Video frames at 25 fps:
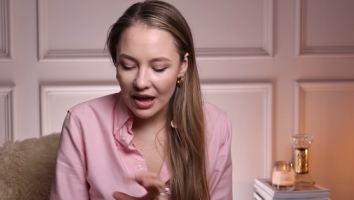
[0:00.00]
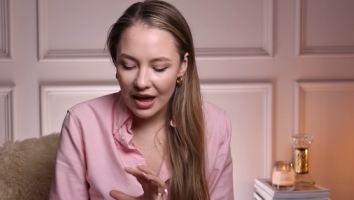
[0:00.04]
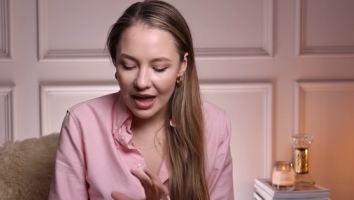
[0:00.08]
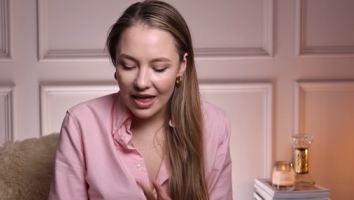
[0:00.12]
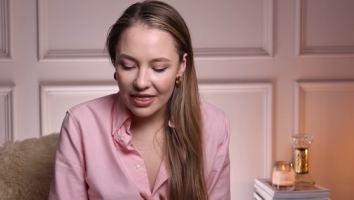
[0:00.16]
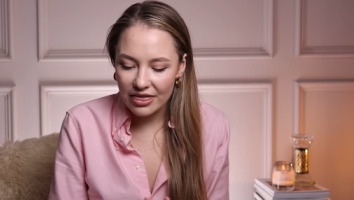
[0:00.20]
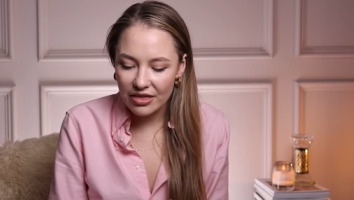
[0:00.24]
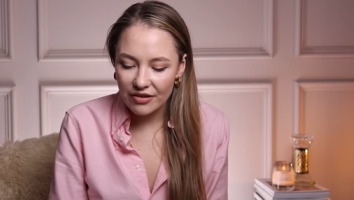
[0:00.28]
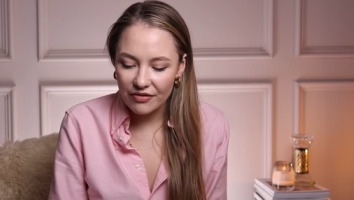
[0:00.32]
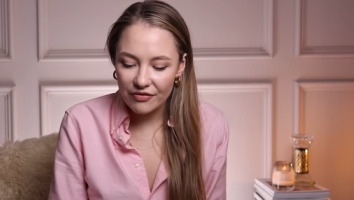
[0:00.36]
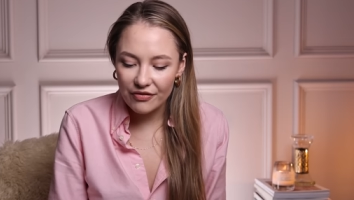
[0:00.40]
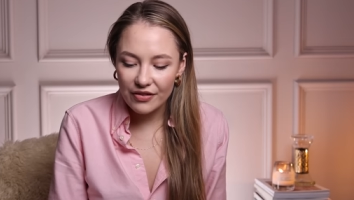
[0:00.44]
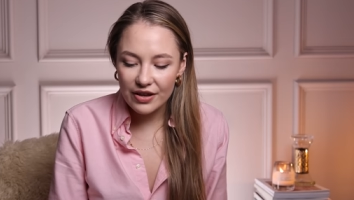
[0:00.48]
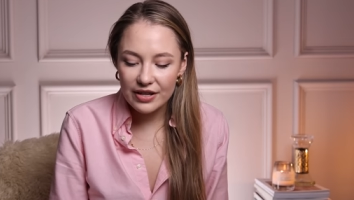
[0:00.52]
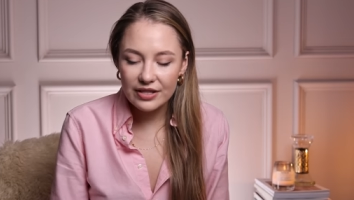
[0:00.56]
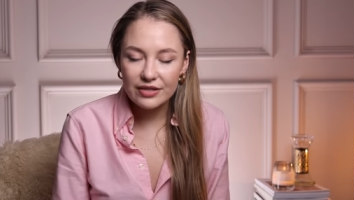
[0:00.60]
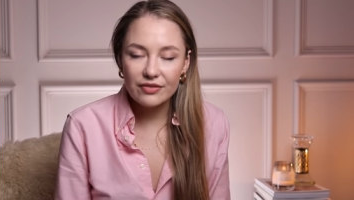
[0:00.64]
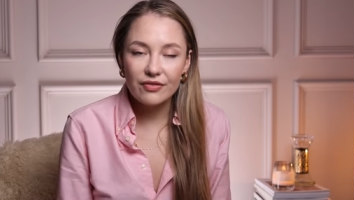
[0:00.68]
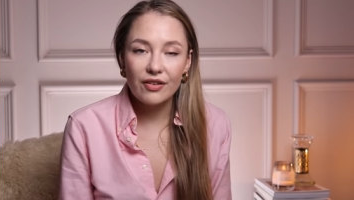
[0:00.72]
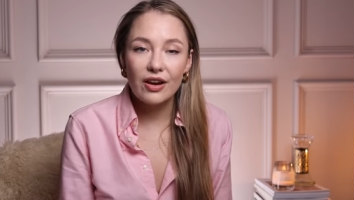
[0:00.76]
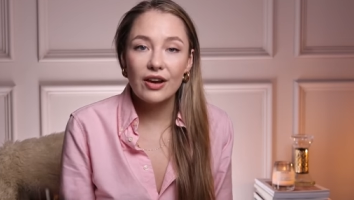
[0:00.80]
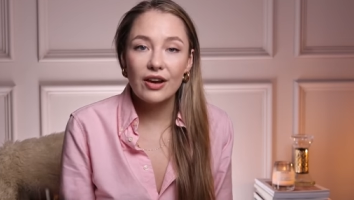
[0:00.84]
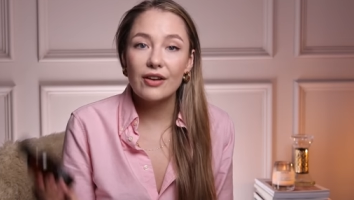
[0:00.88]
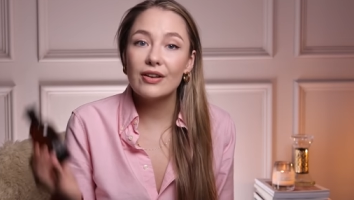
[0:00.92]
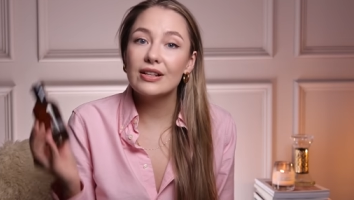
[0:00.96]
And the
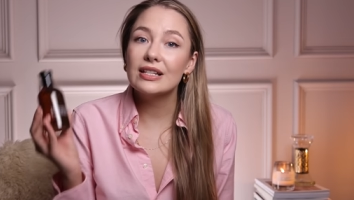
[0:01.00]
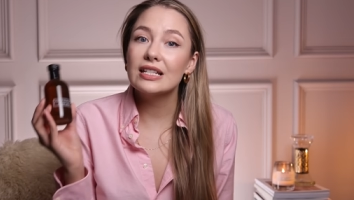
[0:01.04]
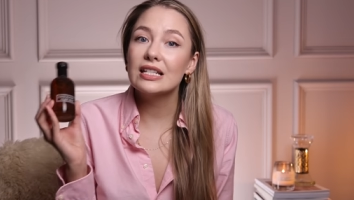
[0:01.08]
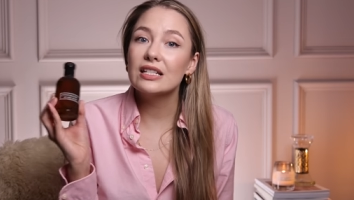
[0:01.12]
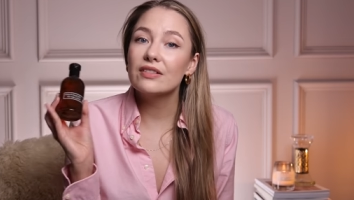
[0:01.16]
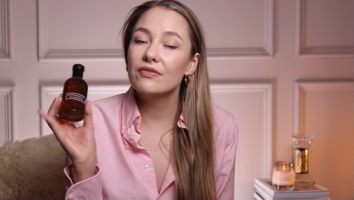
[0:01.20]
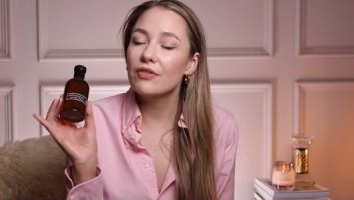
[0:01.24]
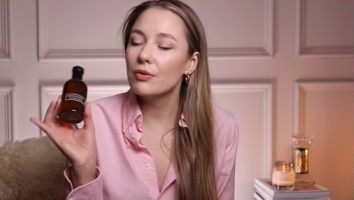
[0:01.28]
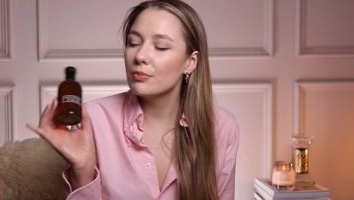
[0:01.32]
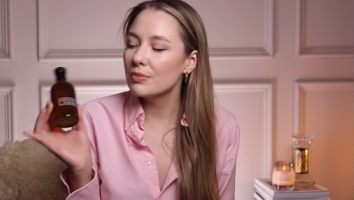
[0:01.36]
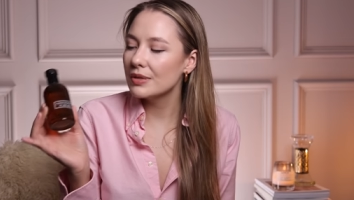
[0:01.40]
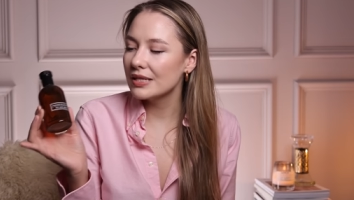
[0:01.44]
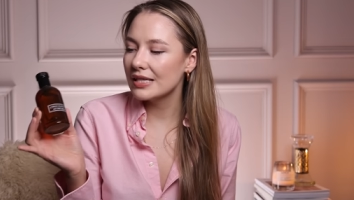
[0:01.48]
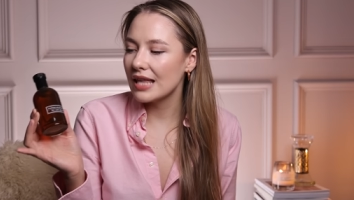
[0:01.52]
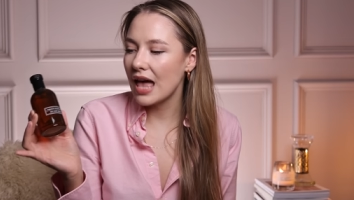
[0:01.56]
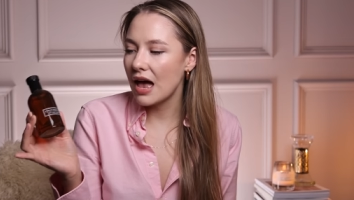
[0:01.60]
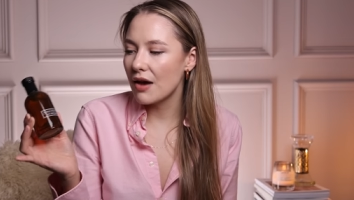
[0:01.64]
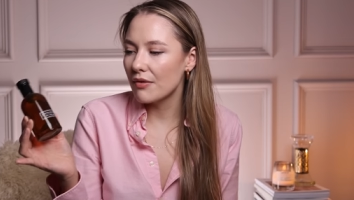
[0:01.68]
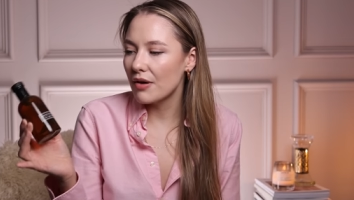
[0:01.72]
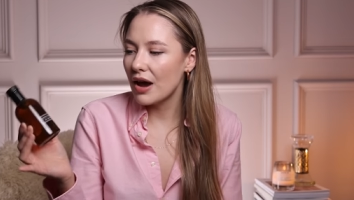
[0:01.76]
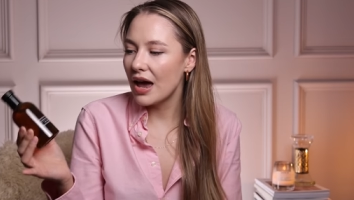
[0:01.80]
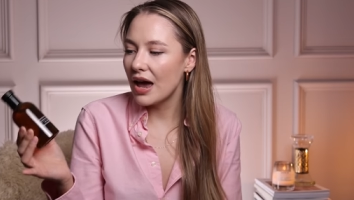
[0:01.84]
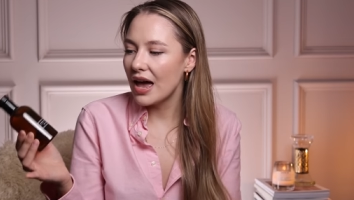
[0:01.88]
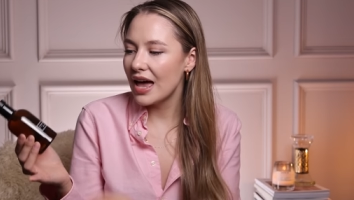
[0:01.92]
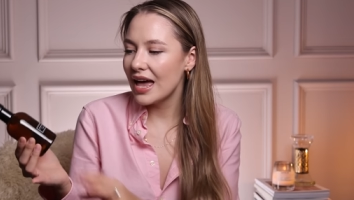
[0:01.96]
first fragrance is from
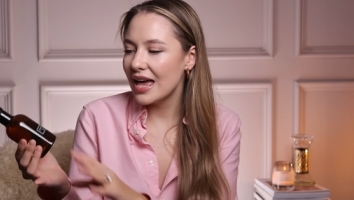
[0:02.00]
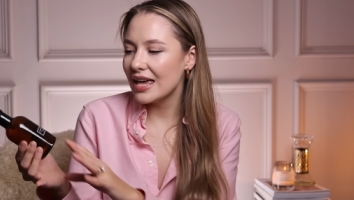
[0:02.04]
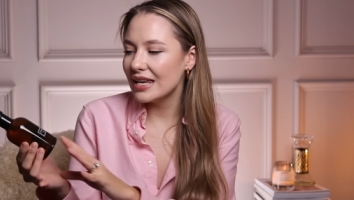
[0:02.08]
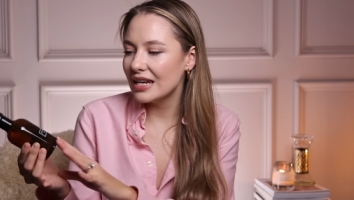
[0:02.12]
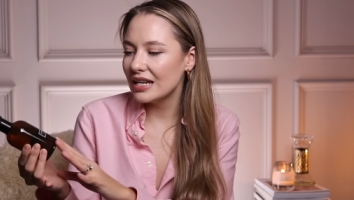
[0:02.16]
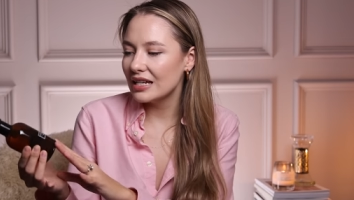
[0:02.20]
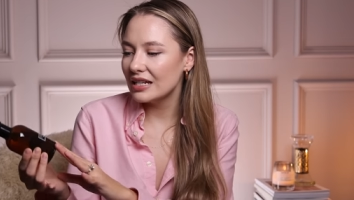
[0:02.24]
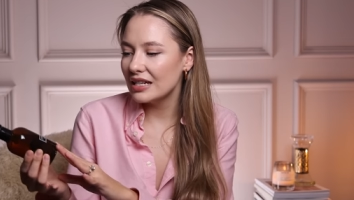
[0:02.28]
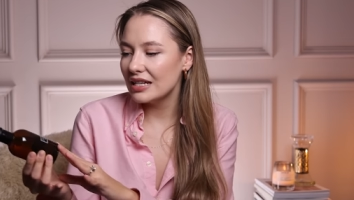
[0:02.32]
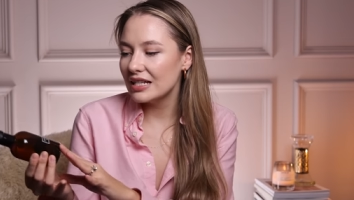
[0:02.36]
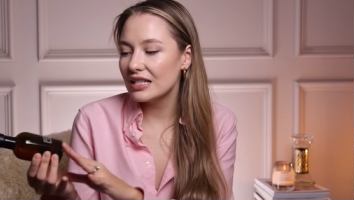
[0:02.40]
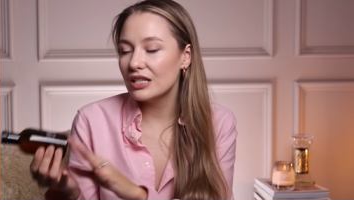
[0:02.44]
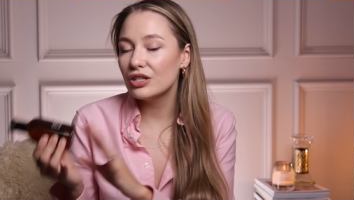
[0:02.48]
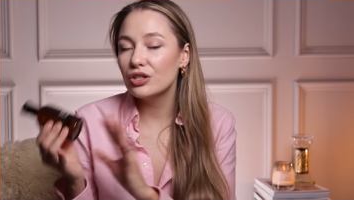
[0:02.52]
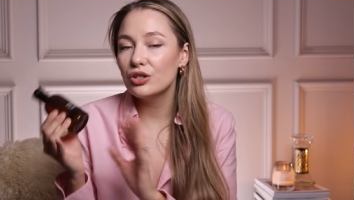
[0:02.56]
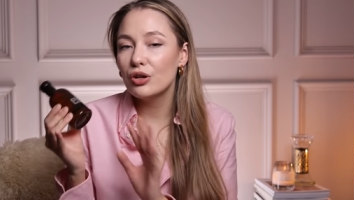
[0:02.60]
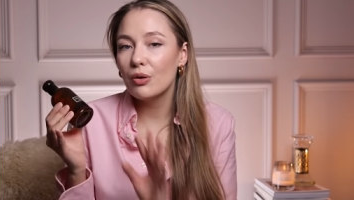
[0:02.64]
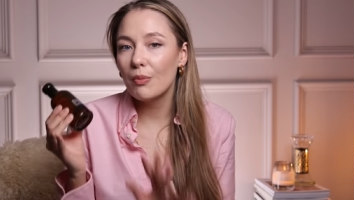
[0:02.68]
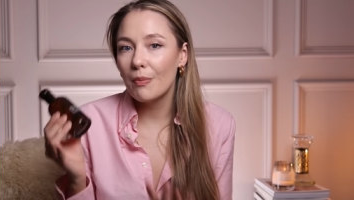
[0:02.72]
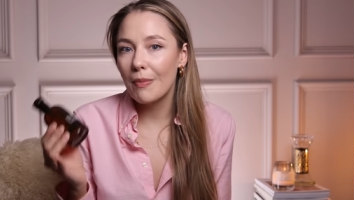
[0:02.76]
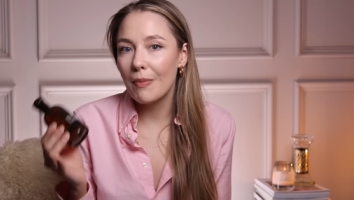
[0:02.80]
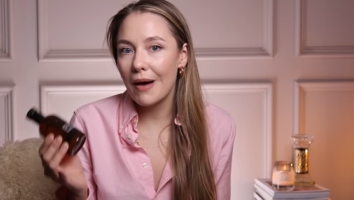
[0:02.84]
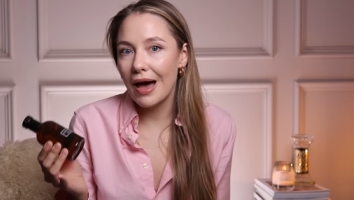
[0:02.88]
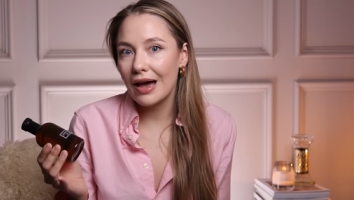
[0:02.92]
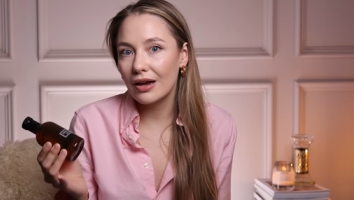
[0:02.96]
Zara, and it is
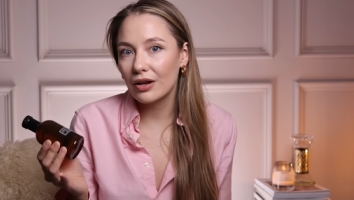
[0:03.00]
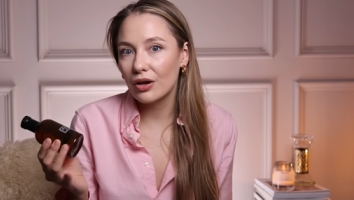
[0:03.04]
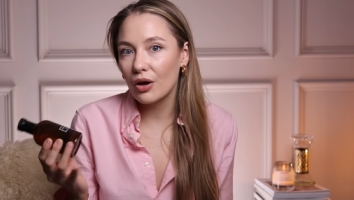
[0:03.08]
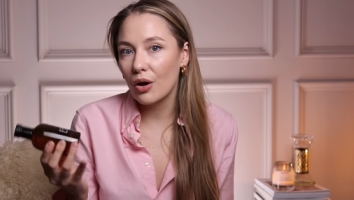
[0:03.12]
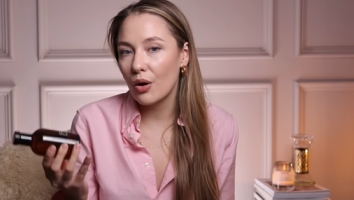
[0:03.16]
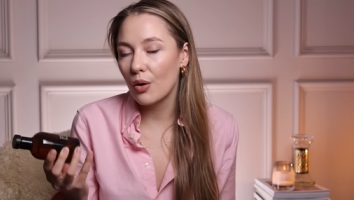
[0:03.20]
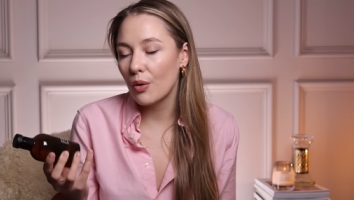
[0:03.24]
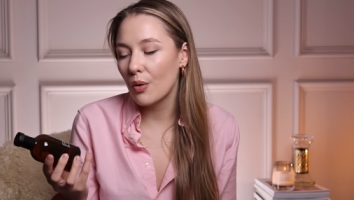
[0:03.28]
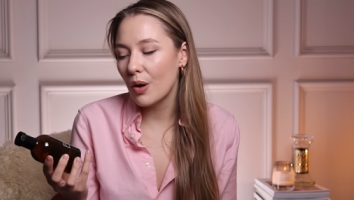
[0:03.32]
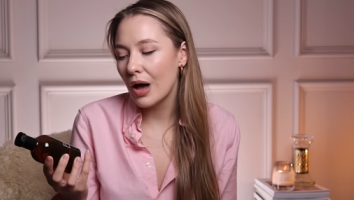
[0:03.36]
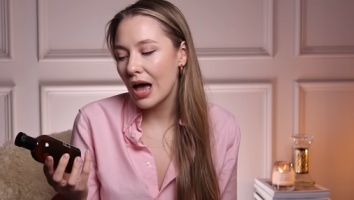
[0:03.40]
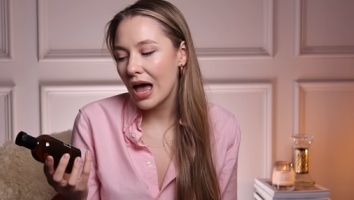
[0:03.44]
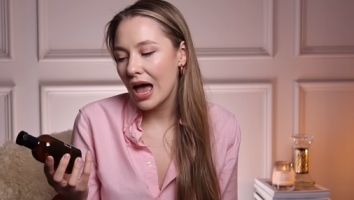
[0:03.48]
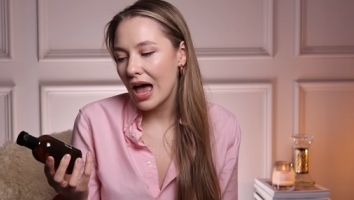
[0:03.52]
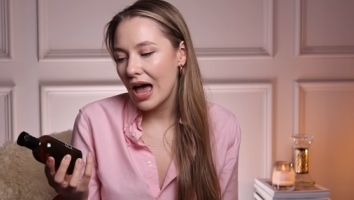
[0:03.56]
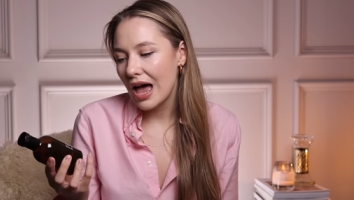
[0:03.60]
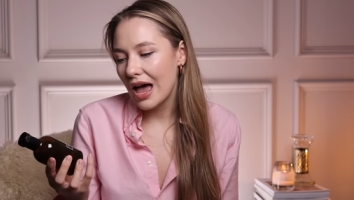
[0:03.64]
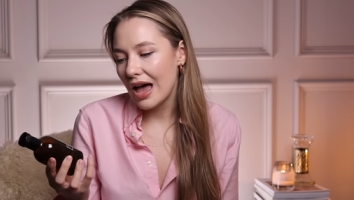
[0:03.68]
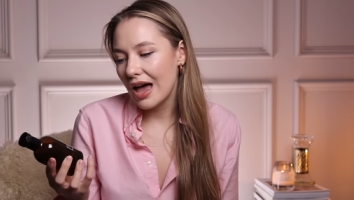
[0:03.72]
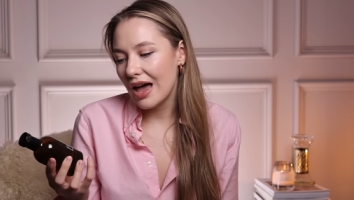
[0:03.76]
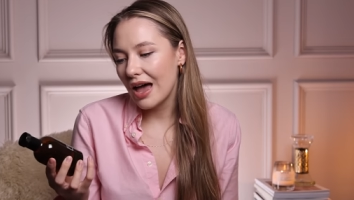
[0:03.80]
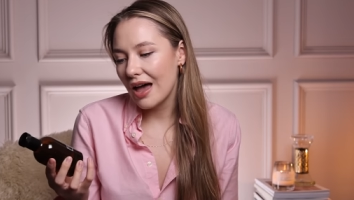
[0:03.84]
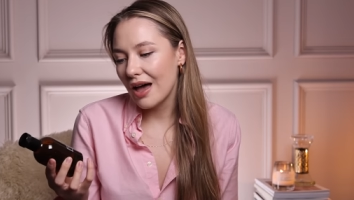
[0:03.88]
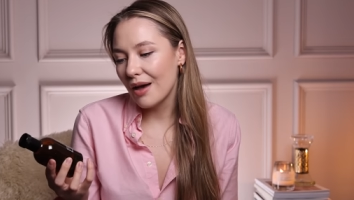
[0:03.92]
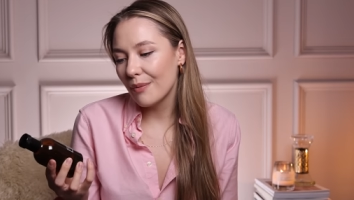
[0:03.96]
Tobacco
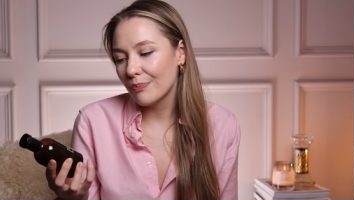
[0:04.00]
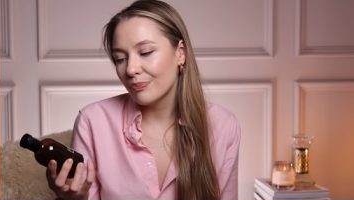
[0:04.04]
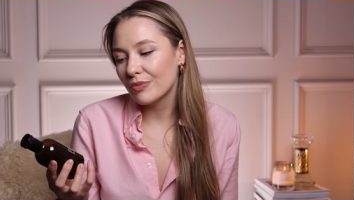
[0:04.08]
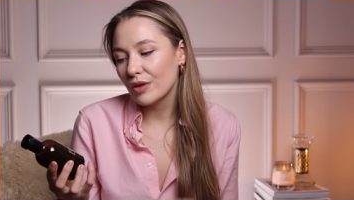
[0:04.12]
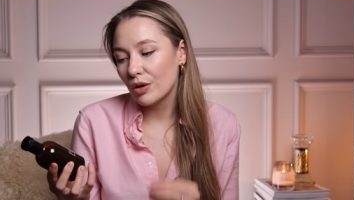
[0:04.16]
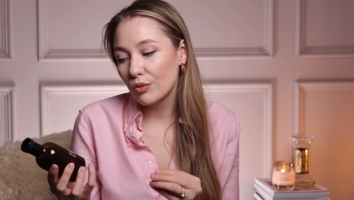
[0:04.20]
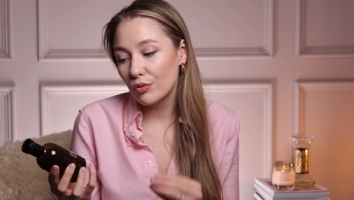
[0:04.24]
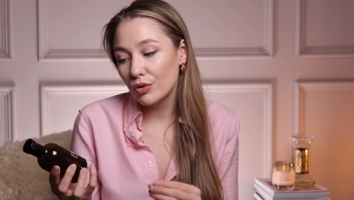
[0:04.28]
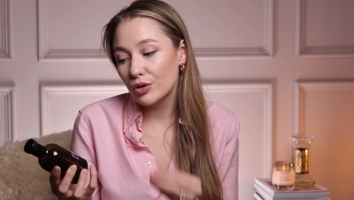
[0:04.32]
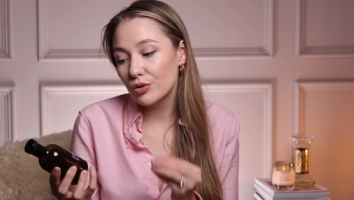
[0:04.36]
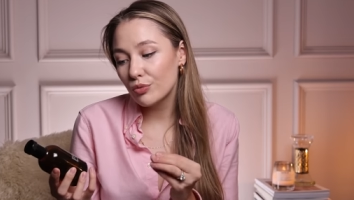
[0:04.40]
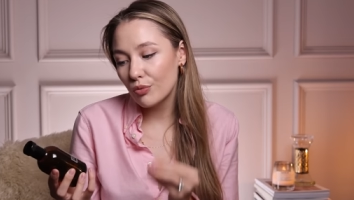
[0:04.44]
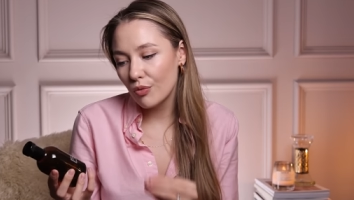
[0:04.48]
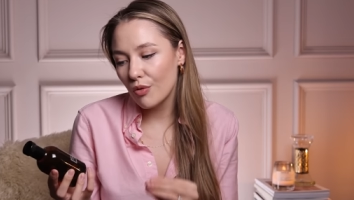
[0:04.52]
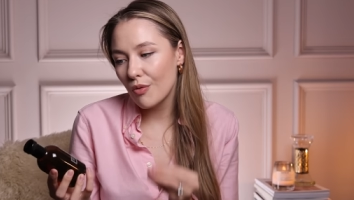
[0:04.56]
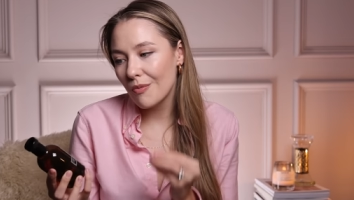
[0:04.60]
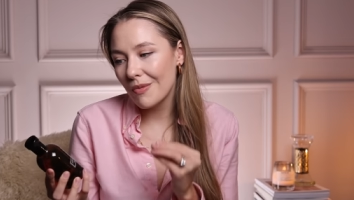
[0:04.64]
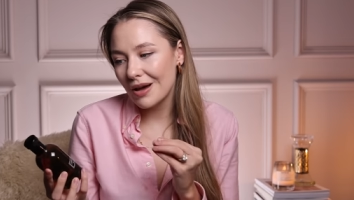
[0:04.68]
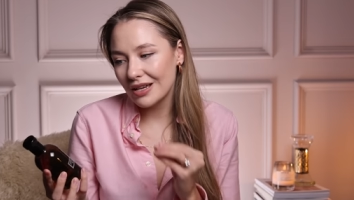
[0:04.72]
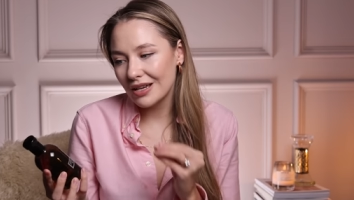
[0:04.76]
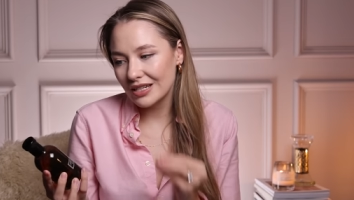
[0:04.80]
um, Rich Warm